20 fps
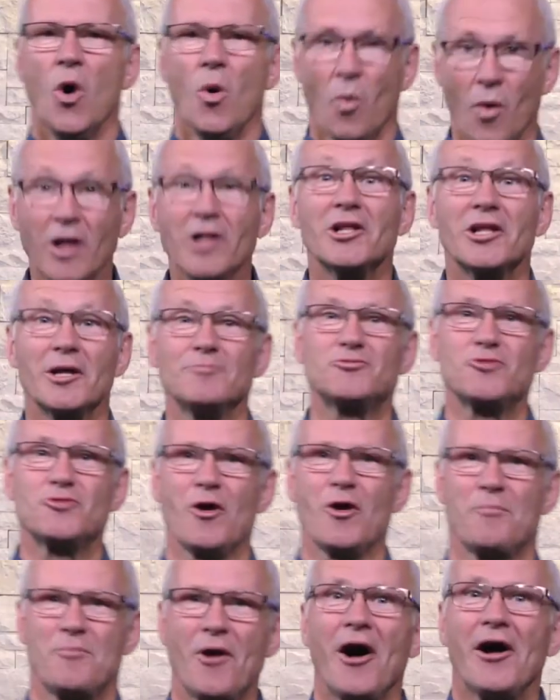Welcome to
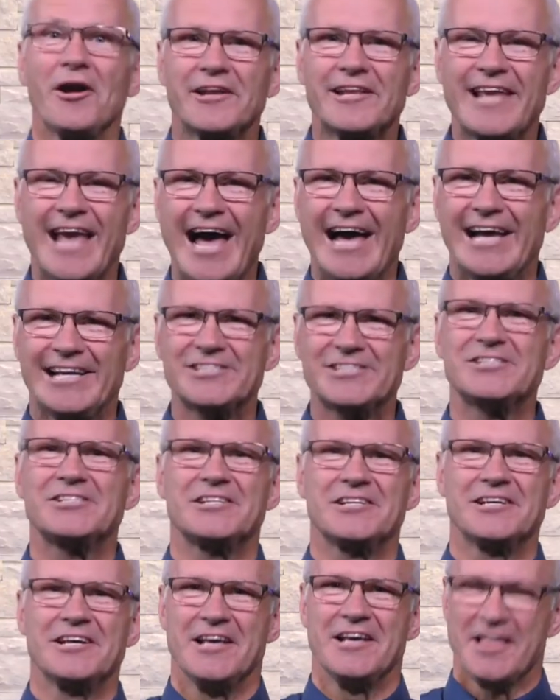our
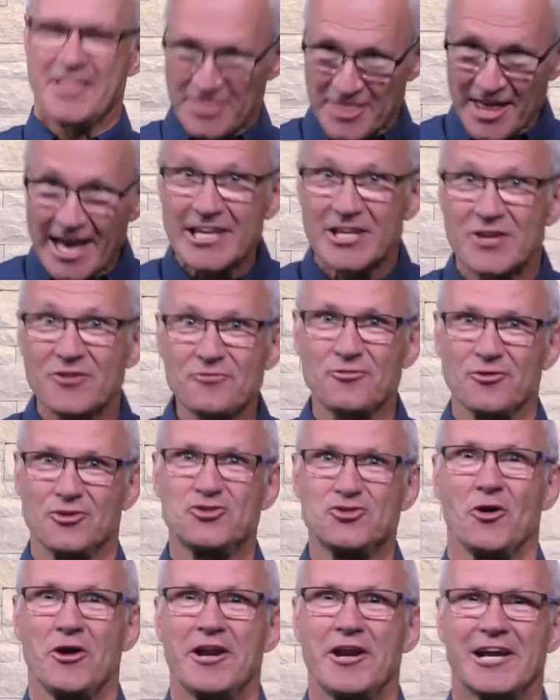broadcast. Thank you for
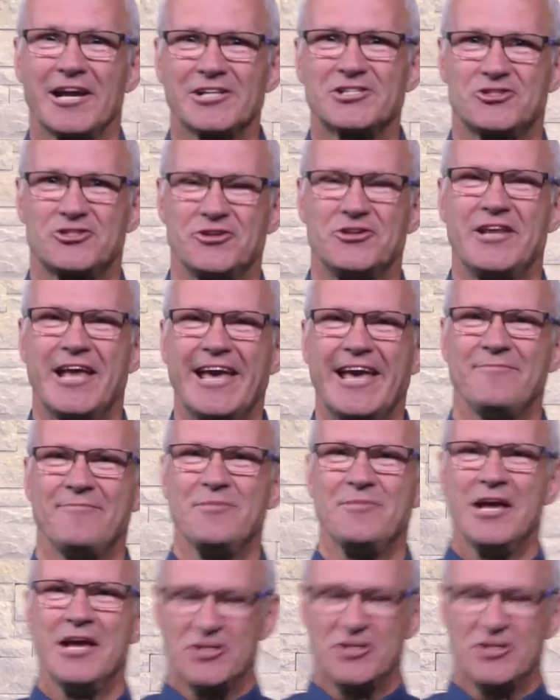joining us today.